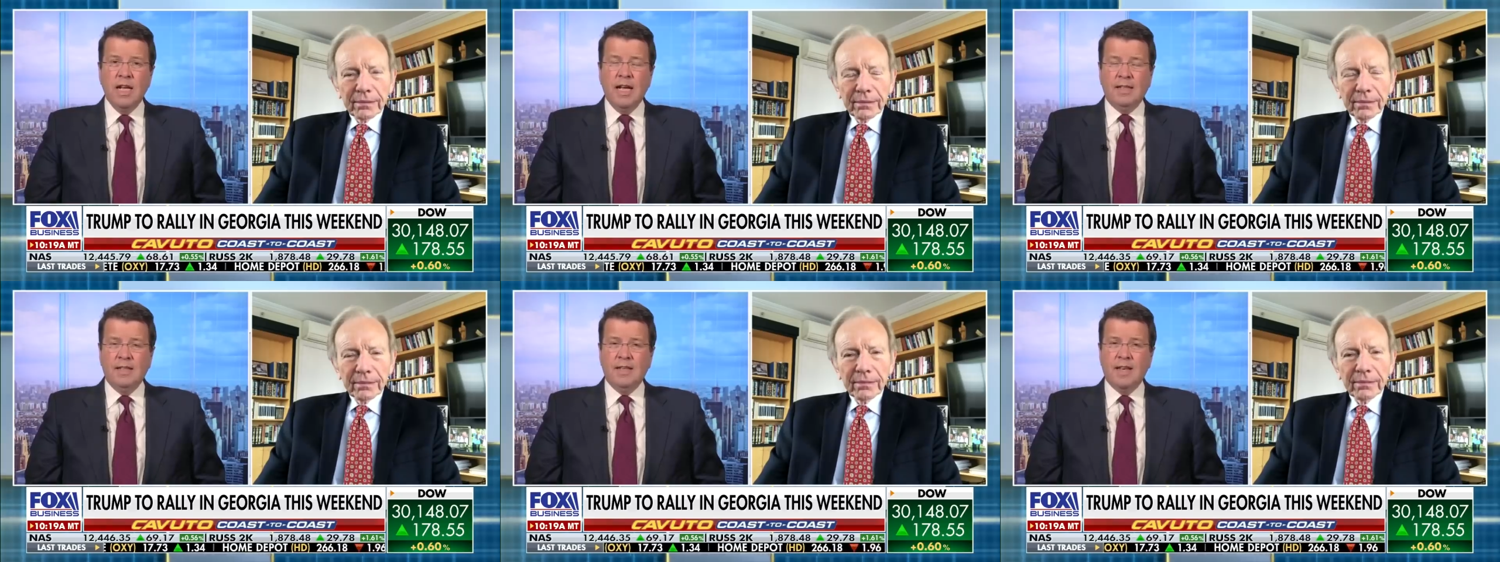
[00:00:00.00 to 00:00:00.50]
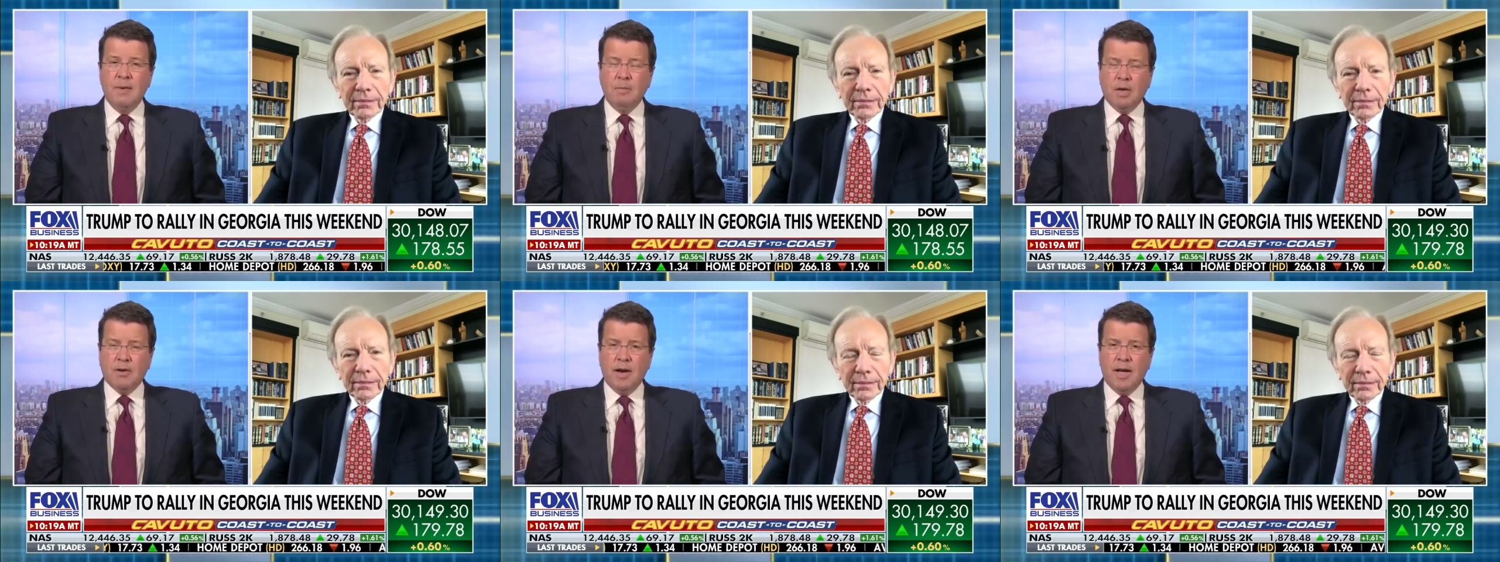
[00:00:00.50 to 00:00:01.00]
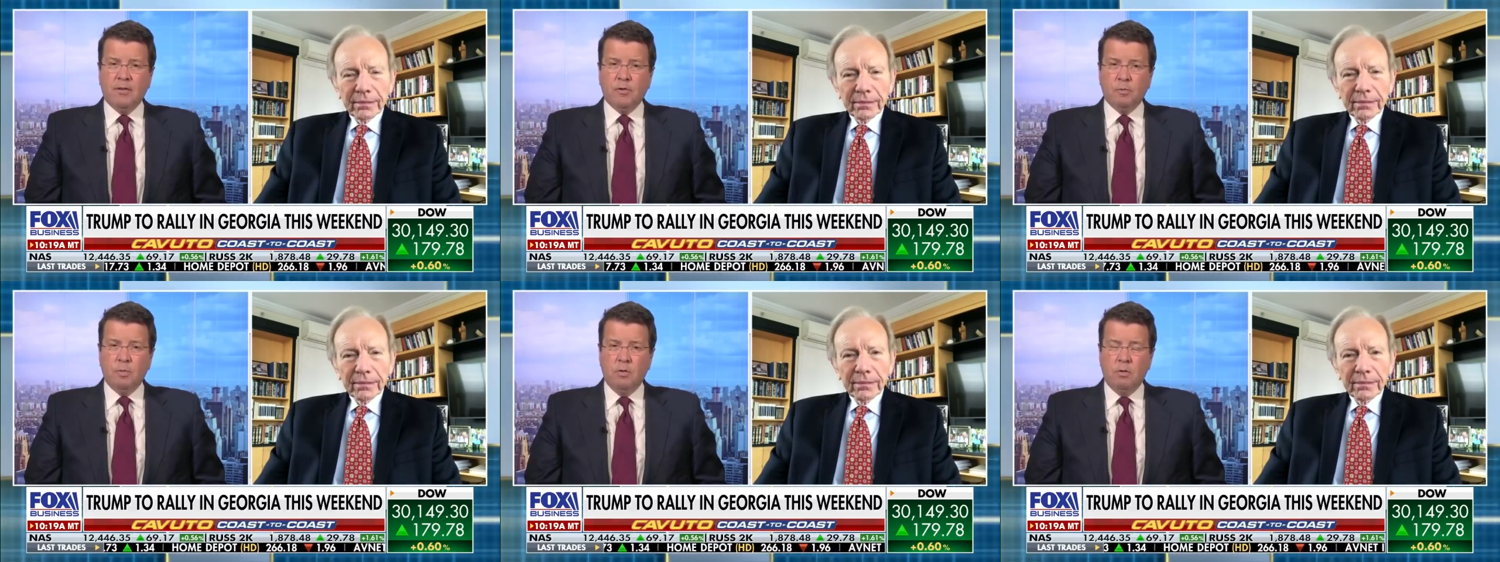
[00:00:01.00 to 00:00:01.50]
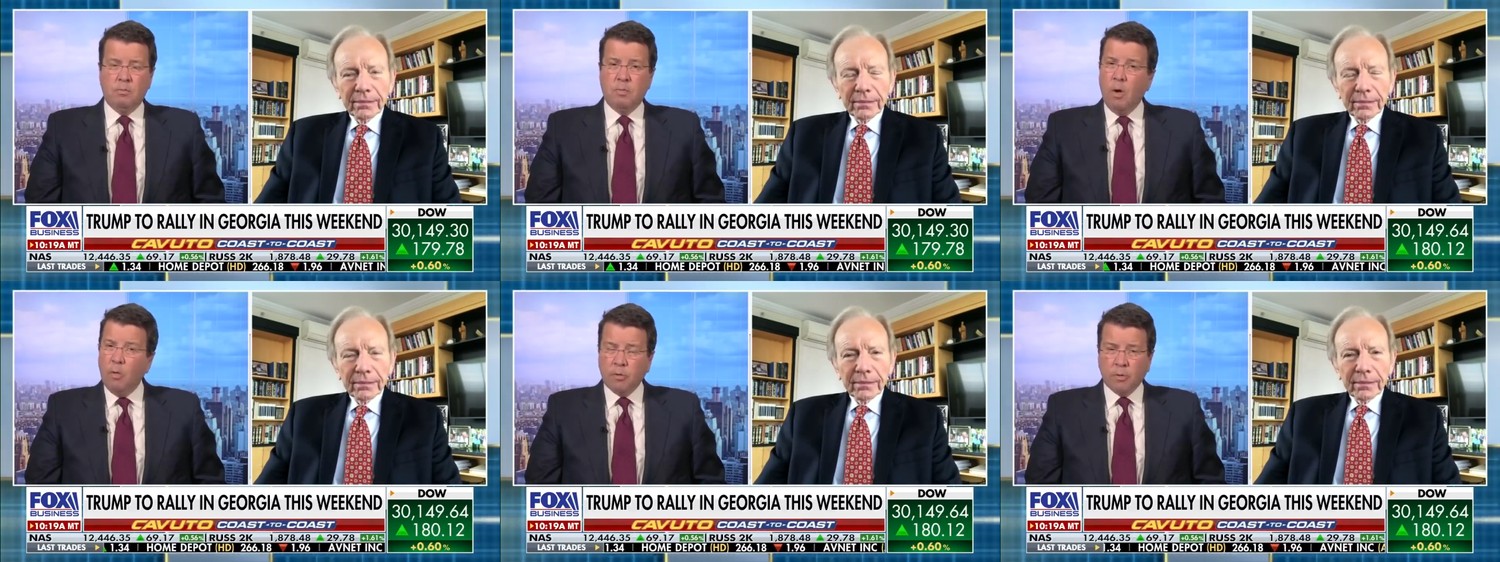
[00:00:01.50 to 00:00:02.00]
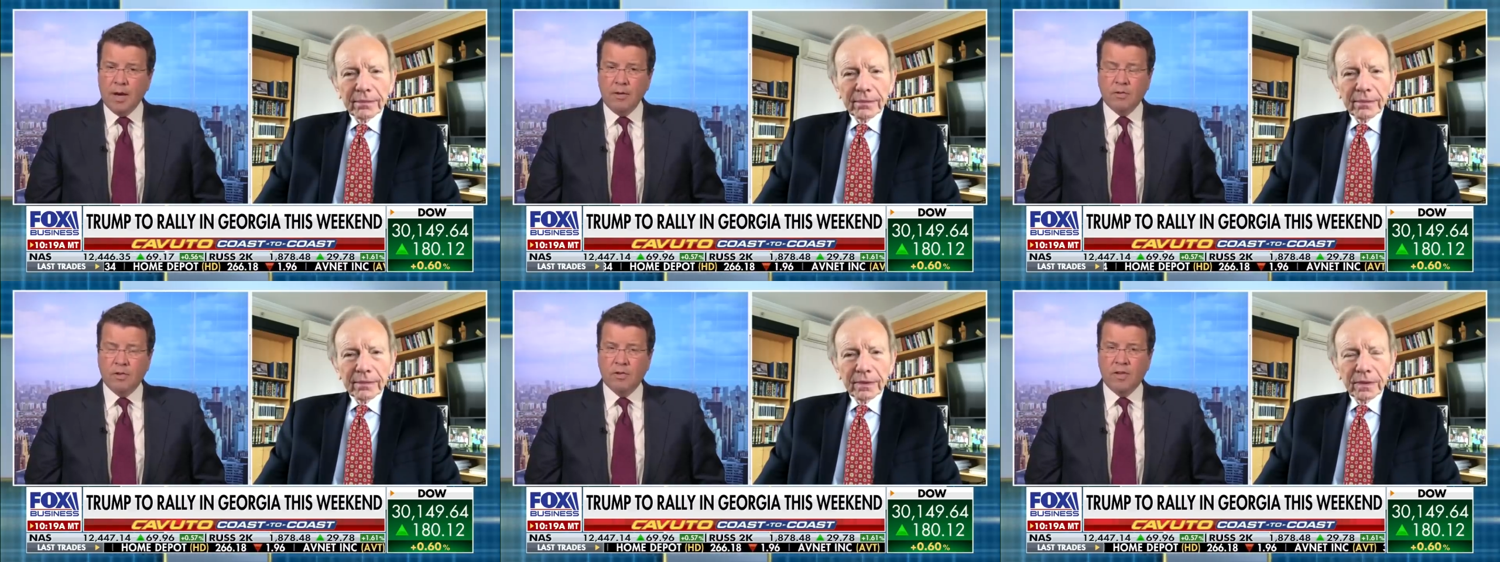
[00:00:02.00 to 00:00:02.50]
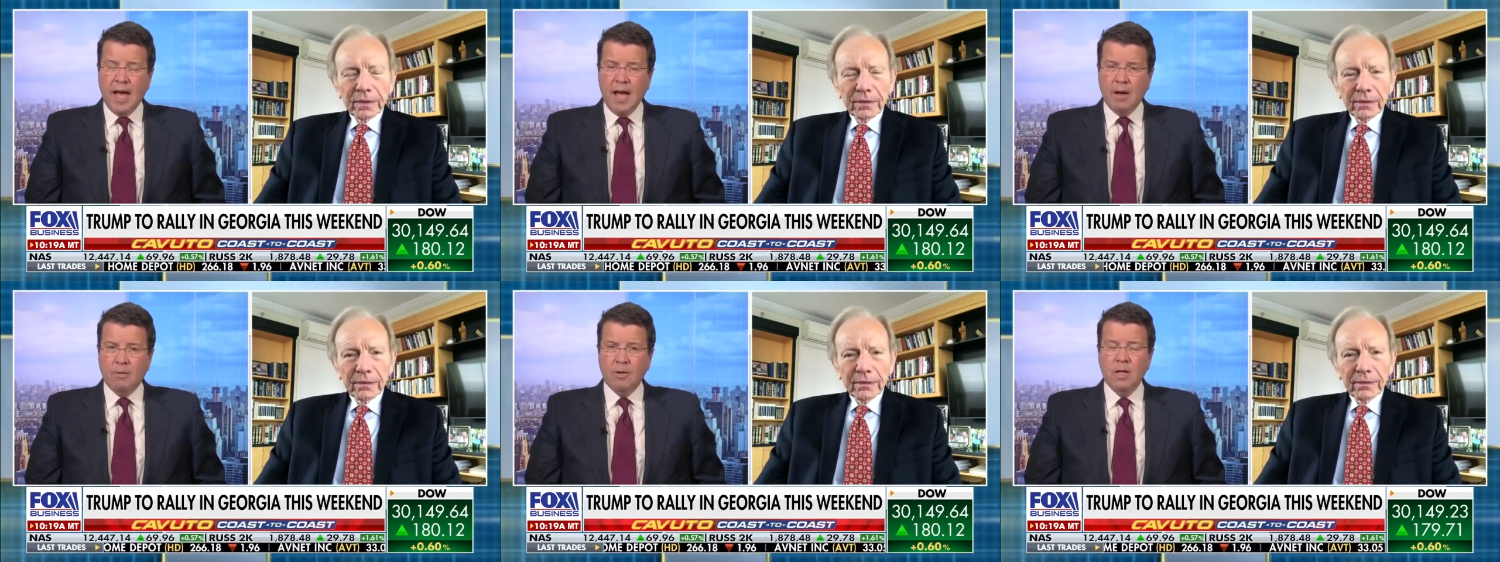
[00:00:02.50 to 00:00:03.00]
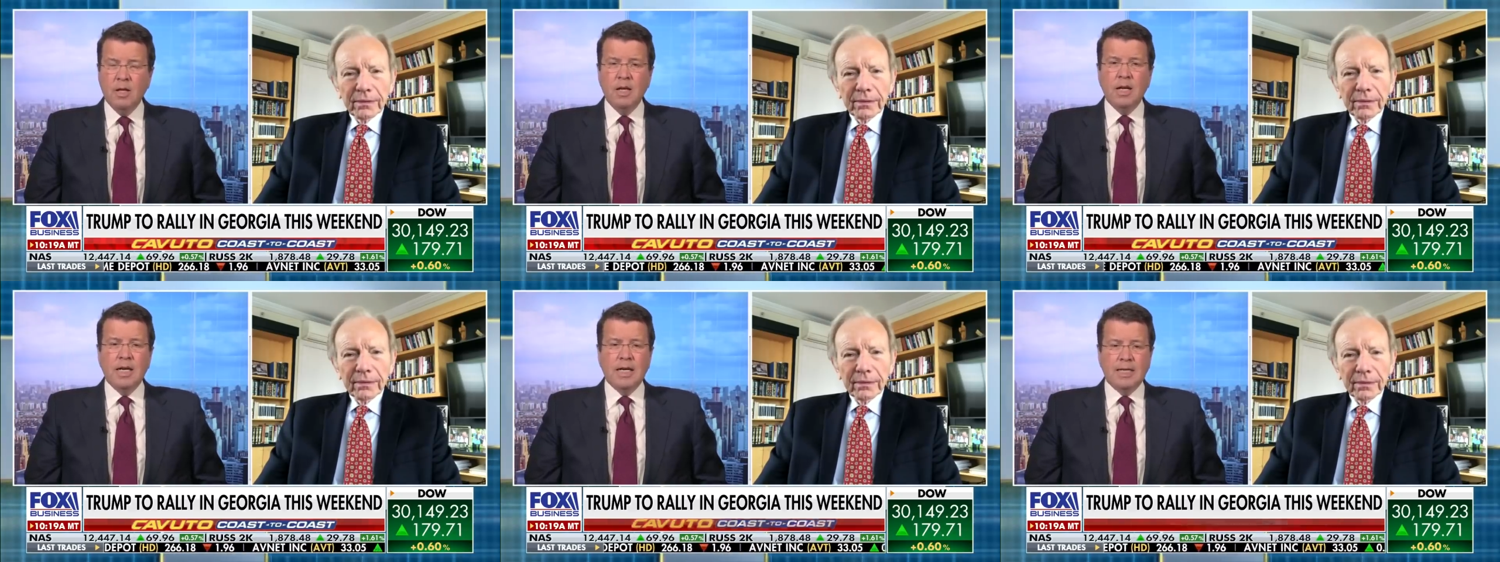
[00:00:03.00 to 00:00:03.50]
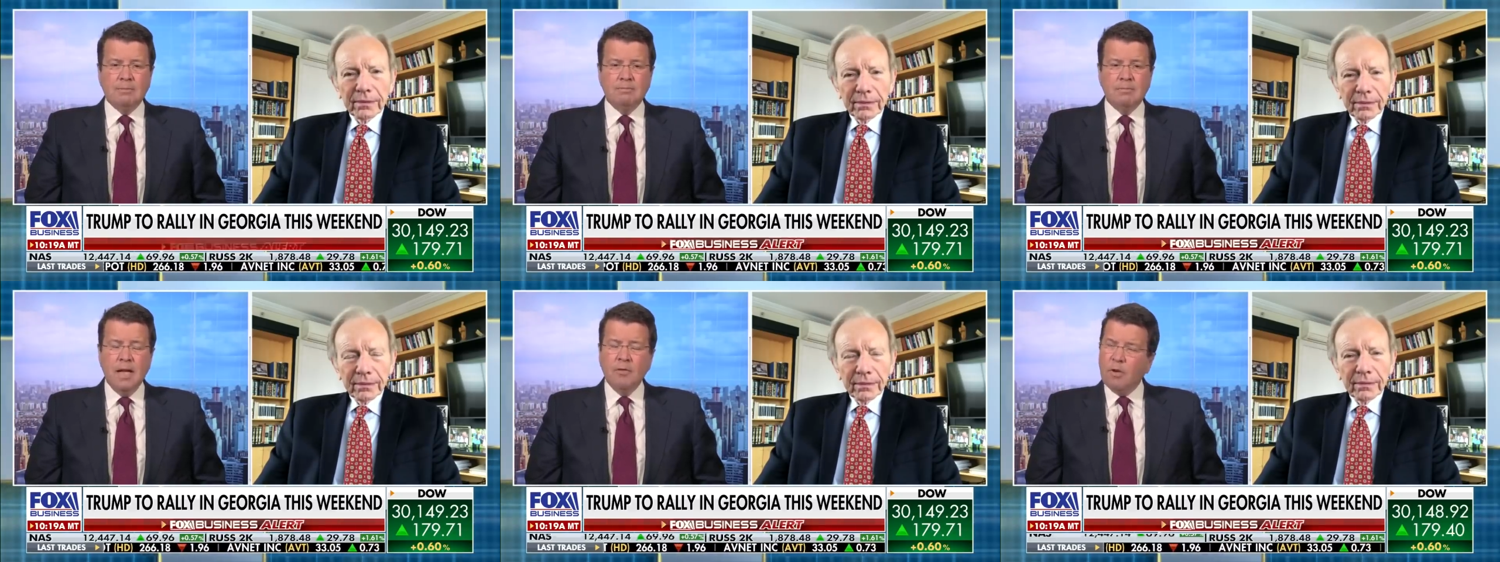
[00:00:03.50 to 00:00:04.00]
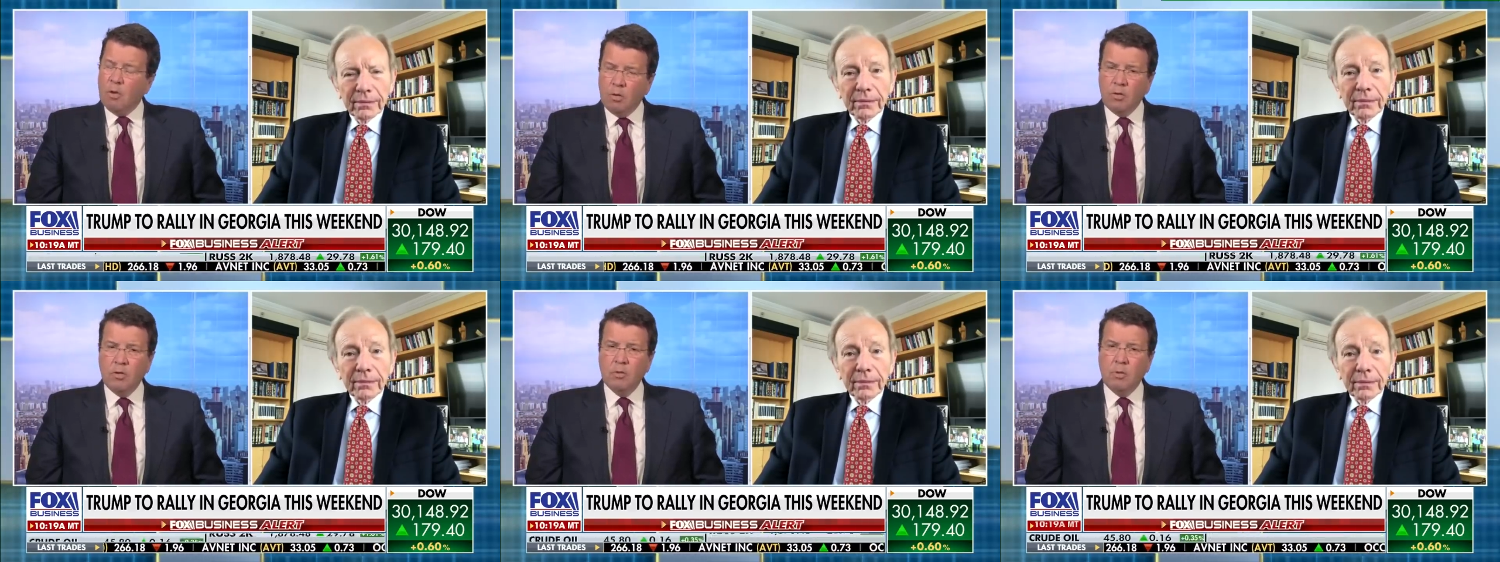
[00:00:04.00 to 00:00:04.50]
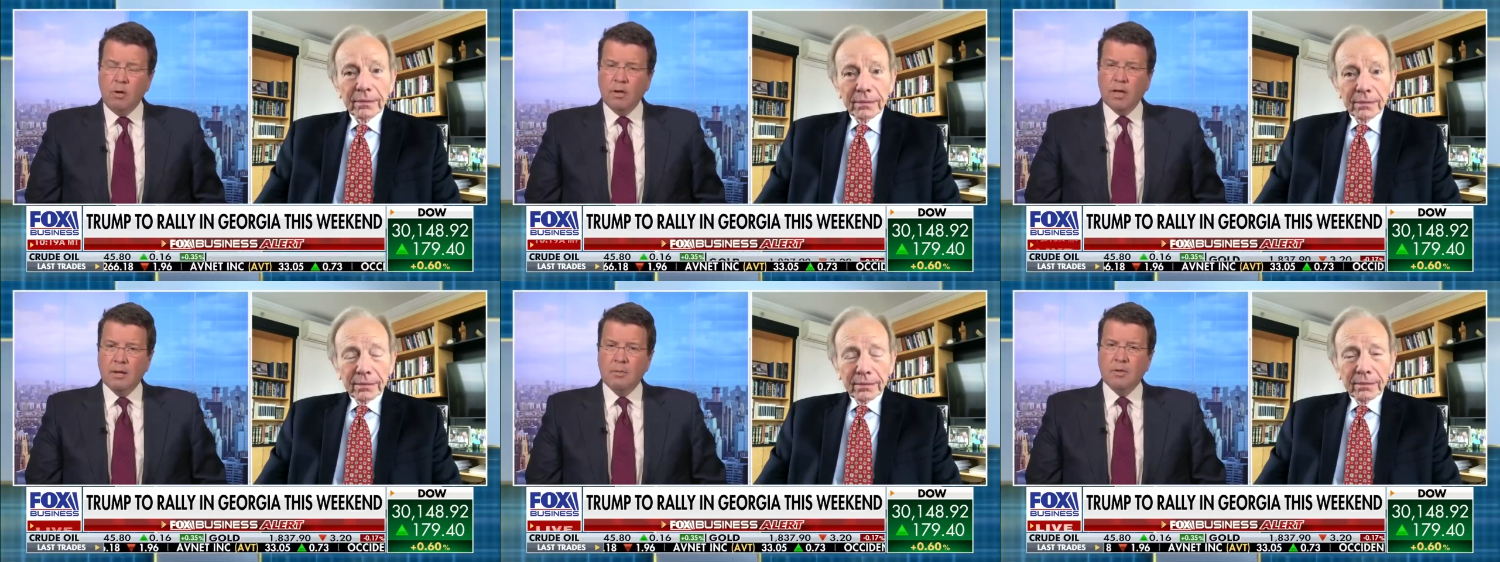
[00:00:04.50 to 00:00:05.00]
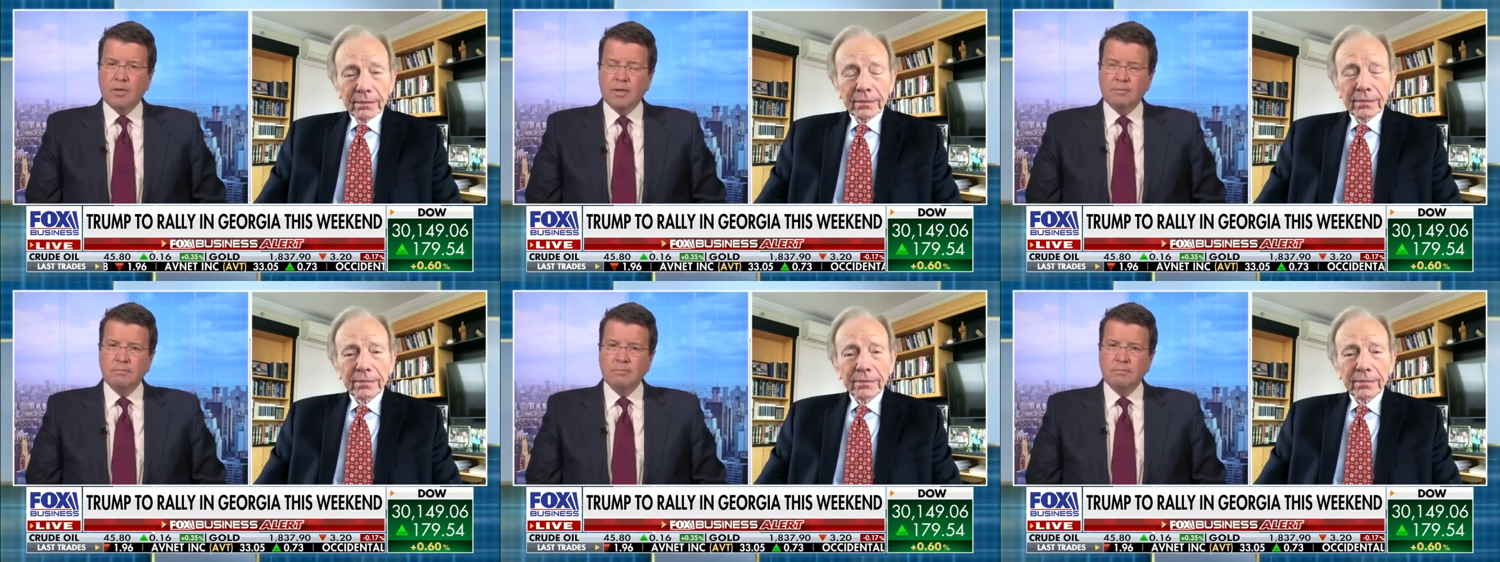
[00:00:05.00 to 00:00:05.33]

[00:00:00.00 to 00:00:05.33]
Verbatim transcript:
Speaker 1: and the Democrats pull both races out, um, that's a whole new ballgame, isn't it?